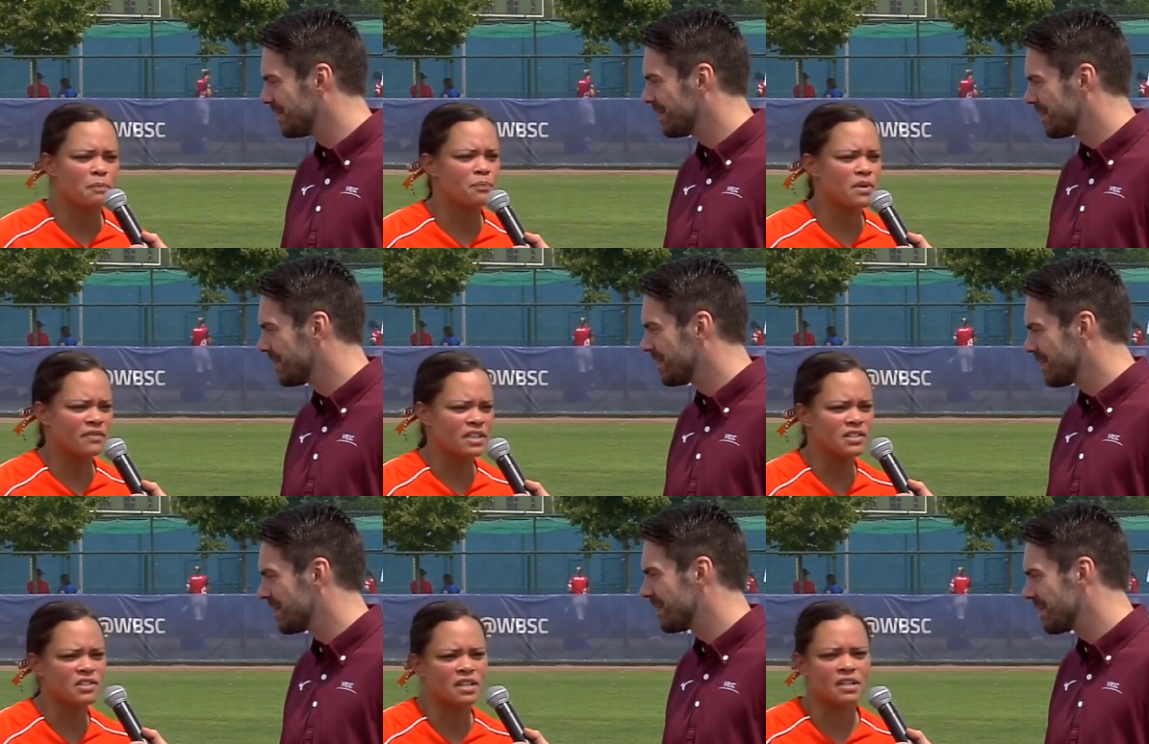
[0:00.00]
Speaker 1: a
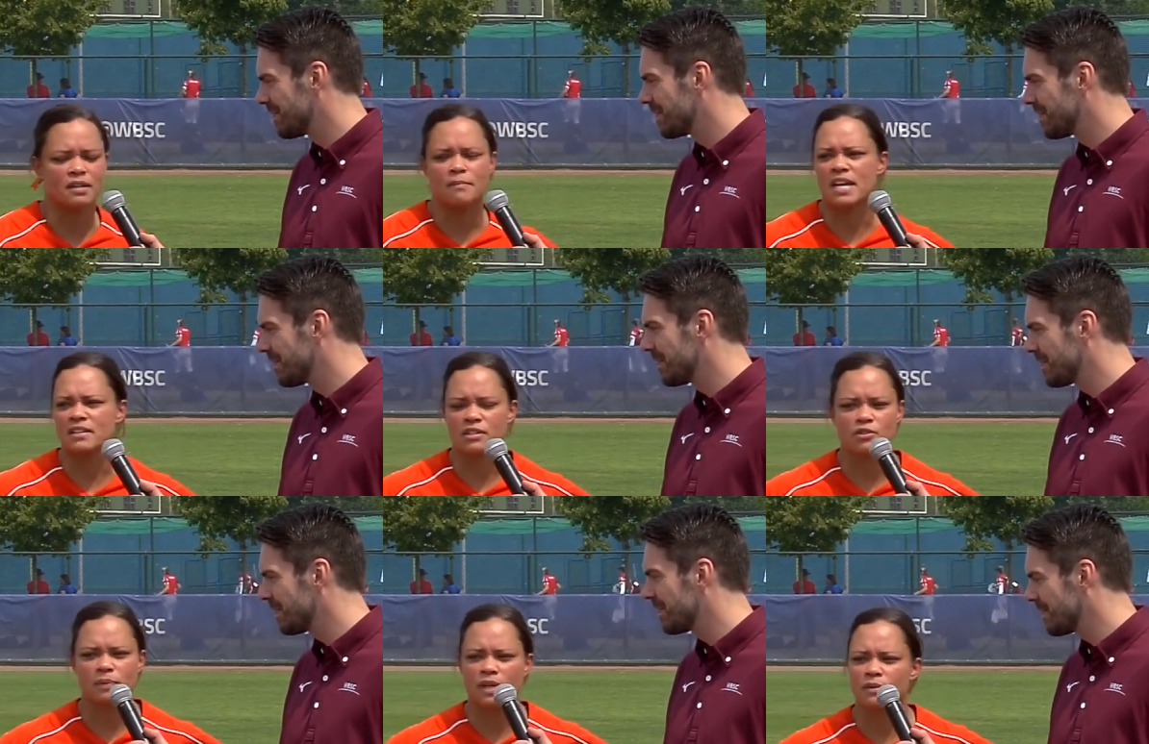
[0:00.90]
privilege and
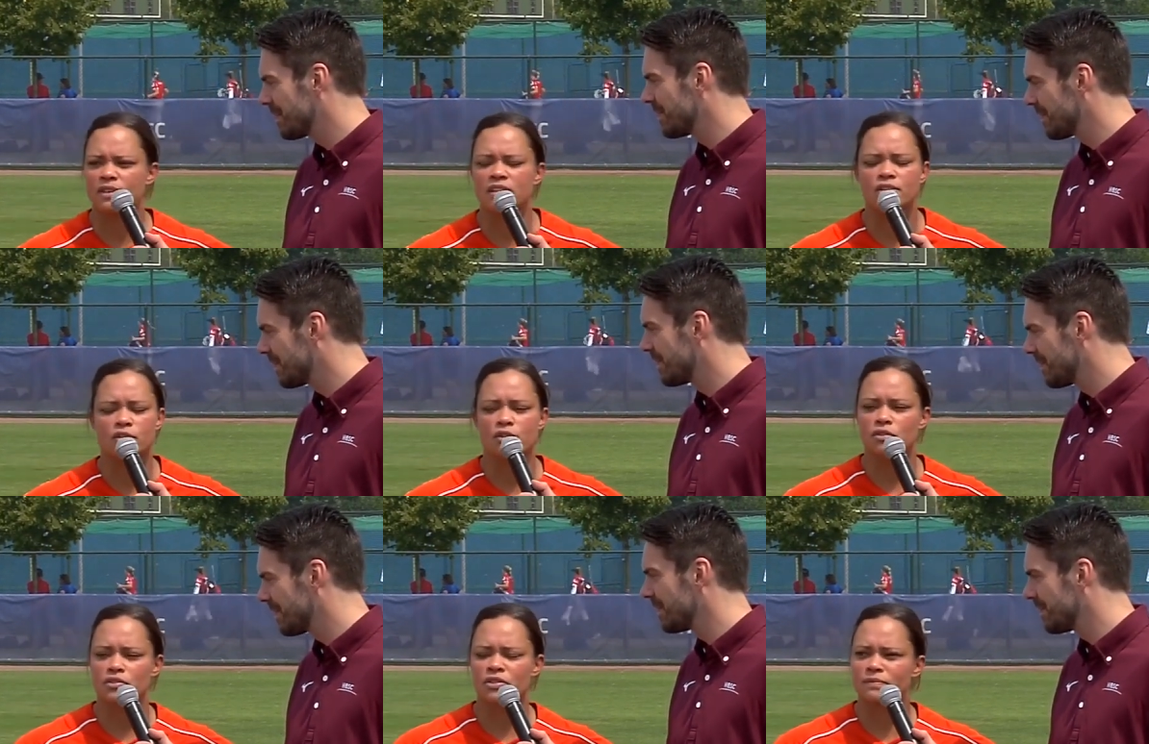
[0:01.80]
amazing to play with these
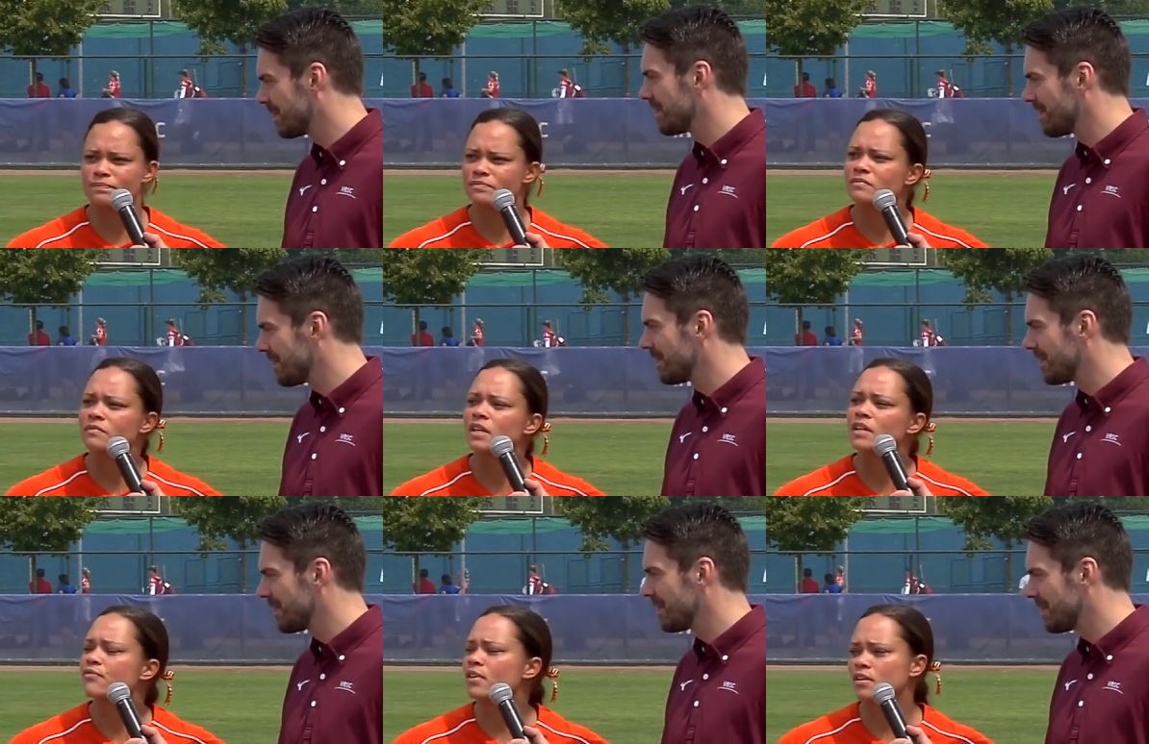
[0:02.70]
girls
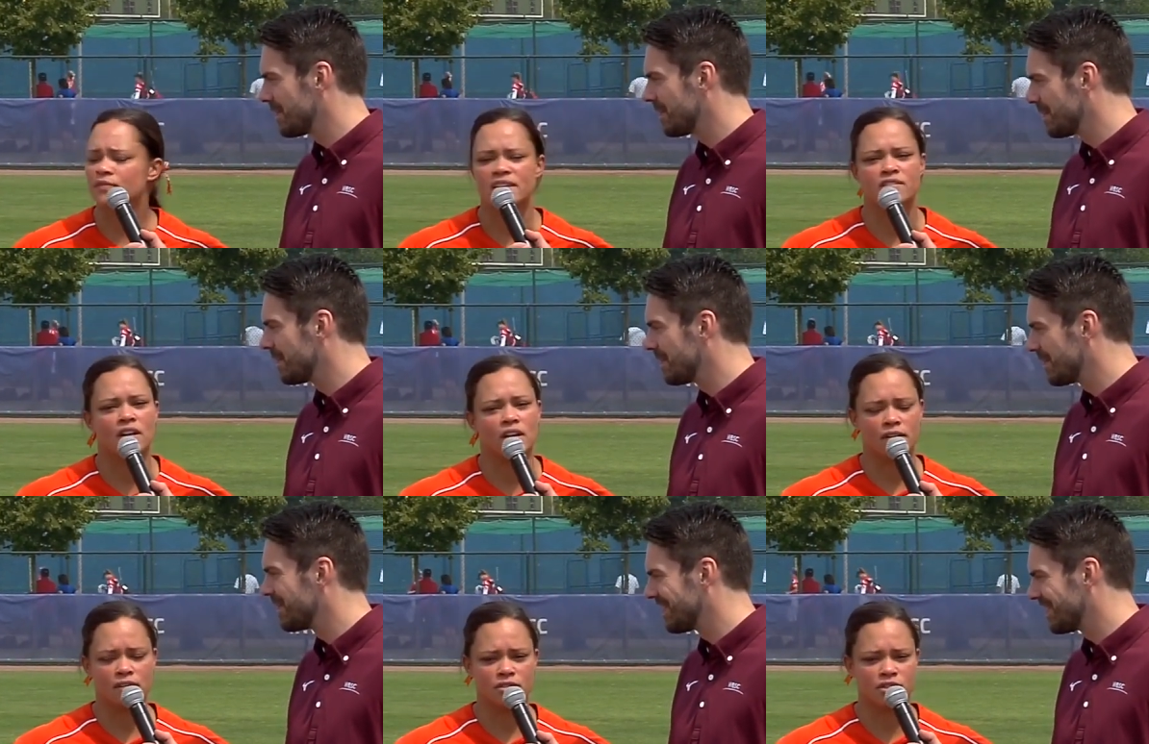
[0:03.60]
in front of this
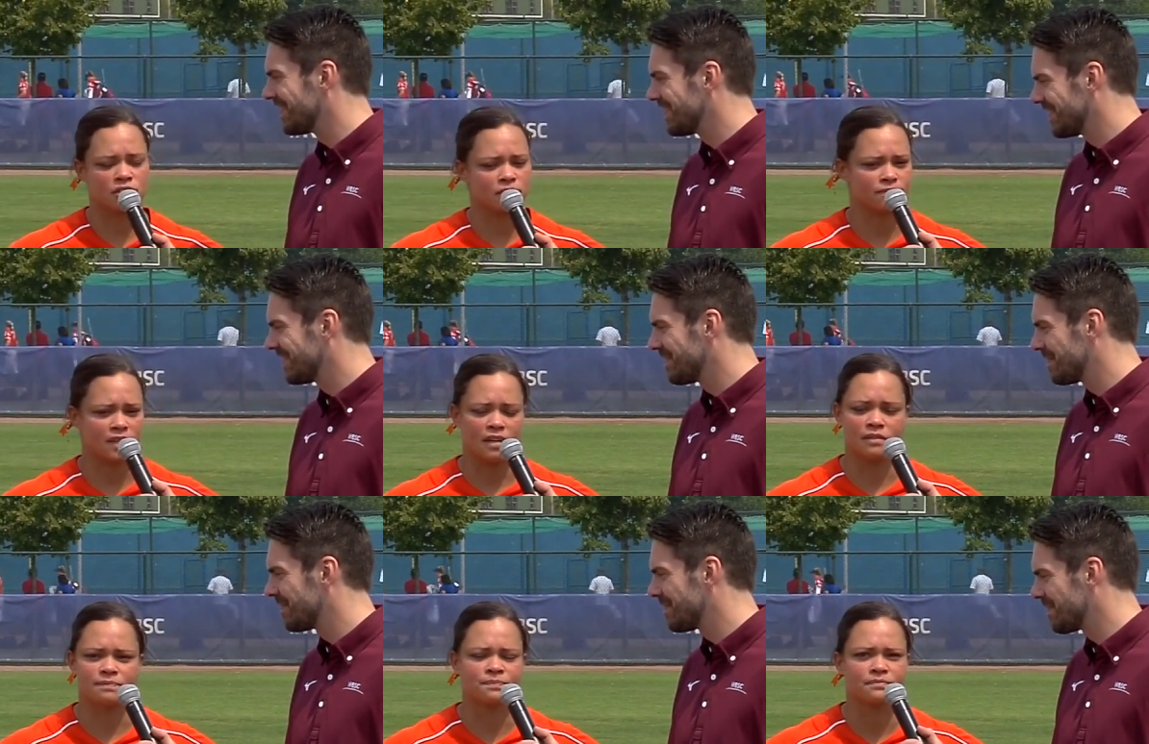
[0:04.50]
audience
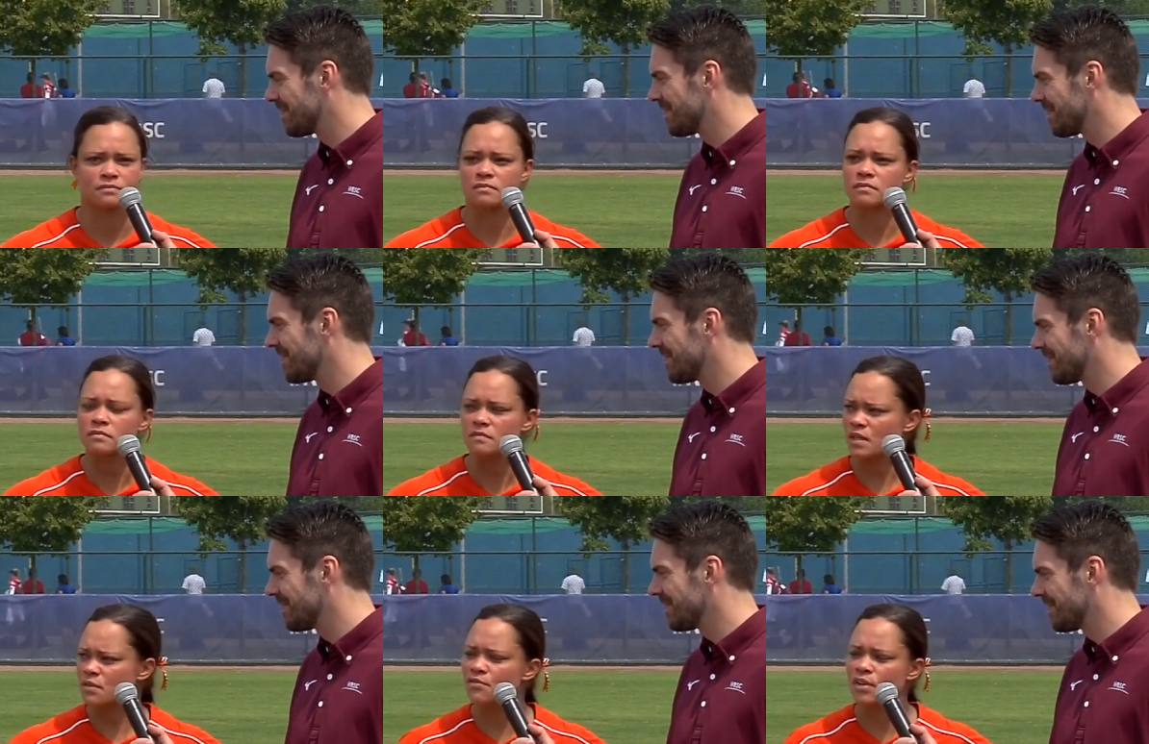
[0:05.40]
and in
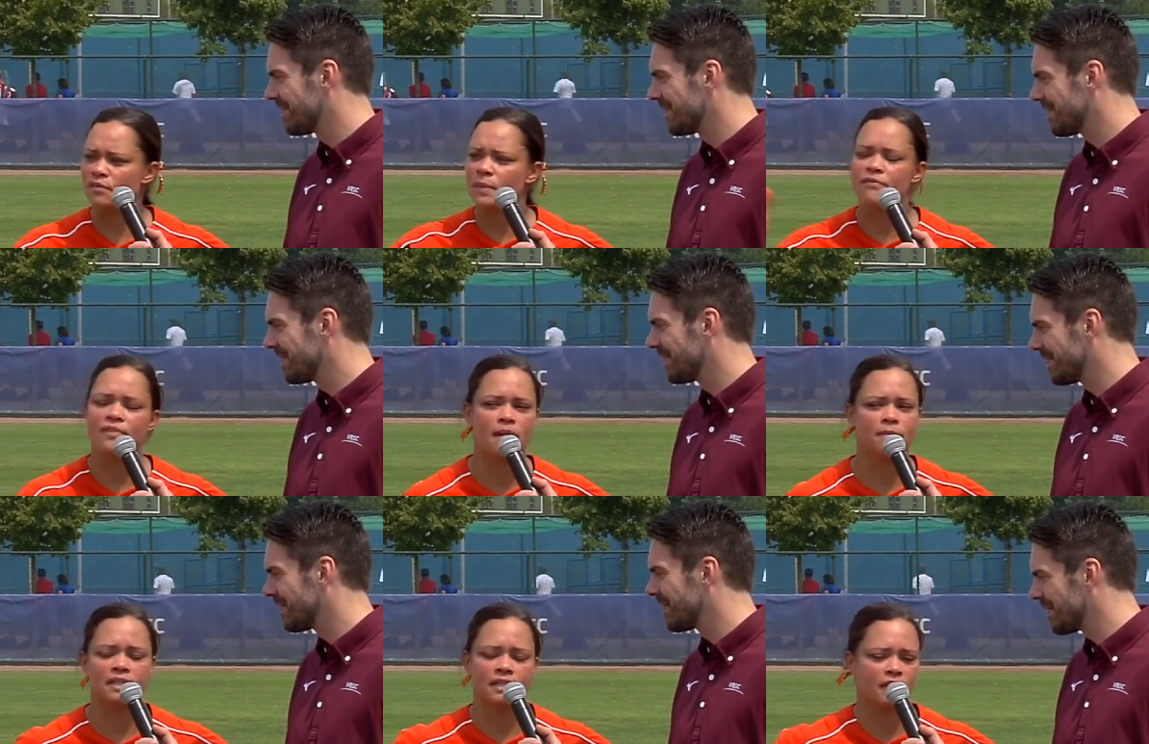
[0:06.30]
front of my
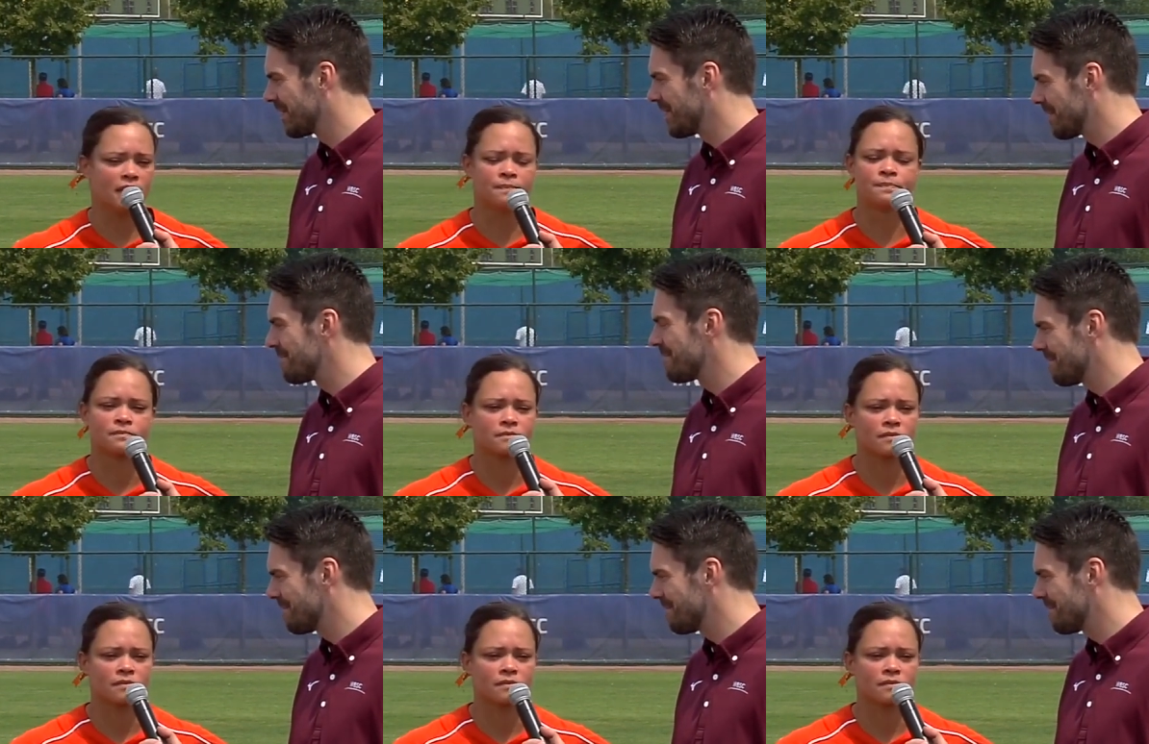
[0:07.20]
family and